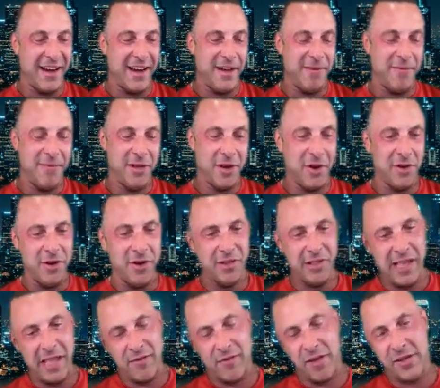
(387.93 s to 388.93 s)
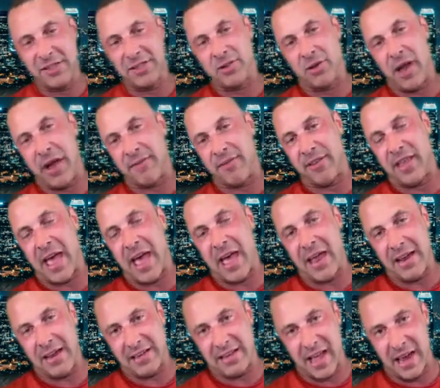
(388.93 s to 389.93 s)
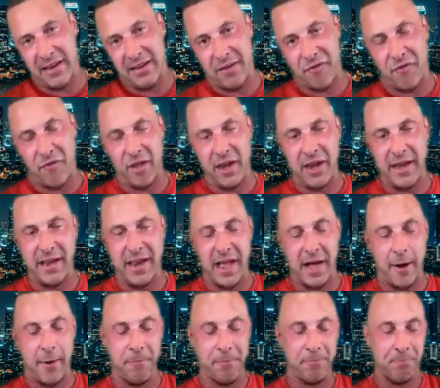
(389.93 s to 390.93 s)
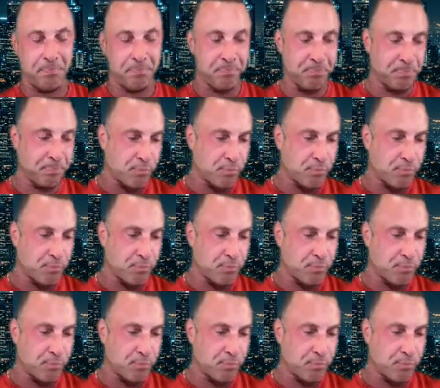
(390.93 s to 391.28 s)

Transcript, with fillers: and uh, you know you're leaving. So after that, it kind of deflated down.